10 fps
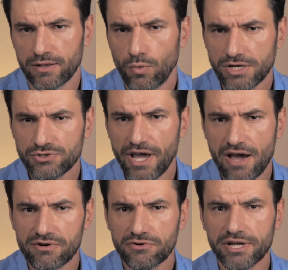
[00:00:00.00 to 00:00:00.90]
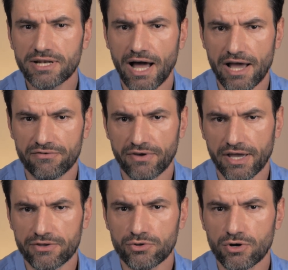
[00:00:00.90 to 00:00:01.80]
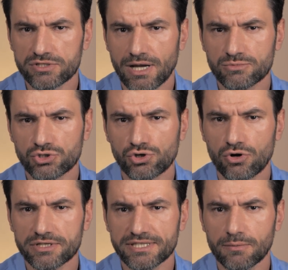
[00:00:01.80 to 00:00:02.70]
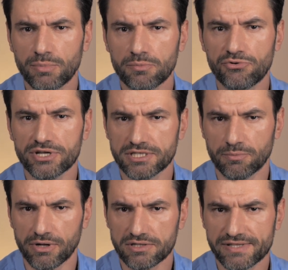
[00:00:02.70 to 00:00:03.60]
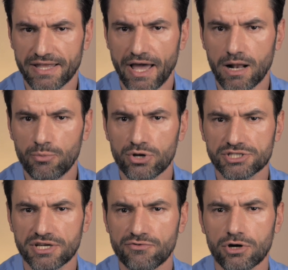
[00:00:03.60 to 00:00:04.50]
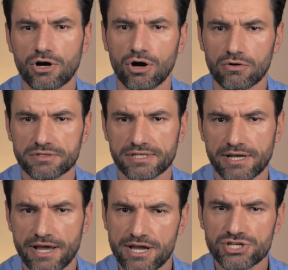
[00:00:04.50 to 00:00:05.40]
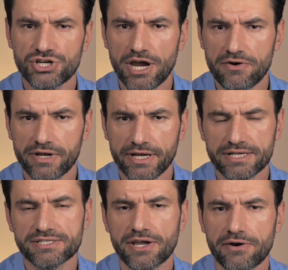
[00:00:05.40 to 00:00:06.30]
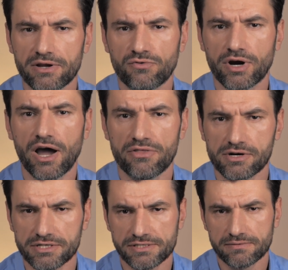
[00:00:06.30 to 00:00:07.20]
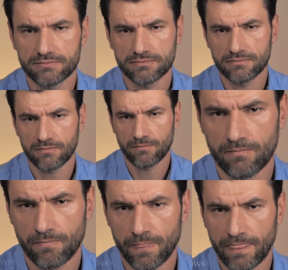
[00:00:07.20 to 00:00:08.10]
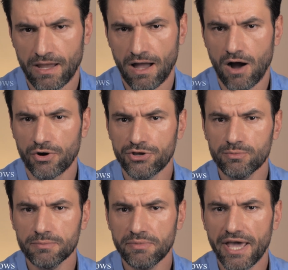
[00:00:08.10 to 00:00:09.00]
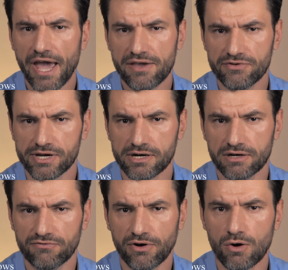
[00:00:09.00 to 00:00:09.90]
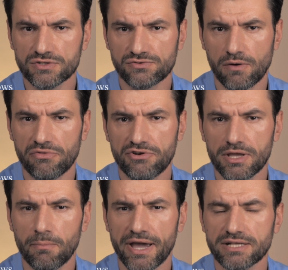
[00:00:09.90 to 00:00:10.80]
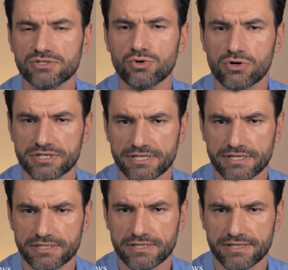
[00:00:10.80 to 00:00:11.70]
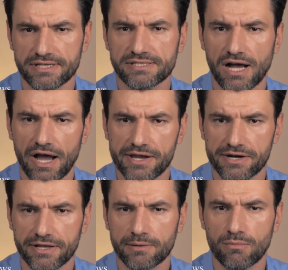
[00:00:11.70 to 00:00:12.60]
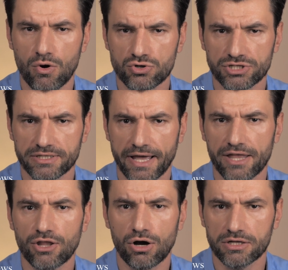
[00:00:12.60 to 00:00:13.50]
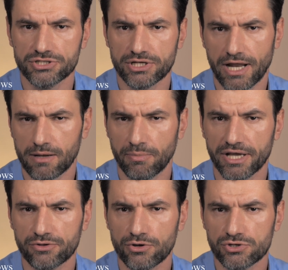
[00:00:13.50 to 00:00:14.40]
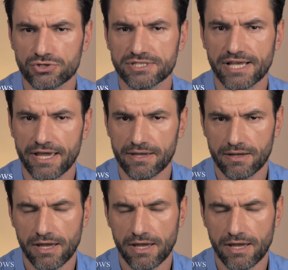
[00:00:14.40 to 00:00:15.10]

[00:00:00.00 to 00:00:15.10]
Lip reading: And once you have a great life and you know some strong, simple principles that help you achieve your goals, sharing is caring for others. Our human behavior flows from three main sources: desire, emotion, and knowledge, like Plato used to say.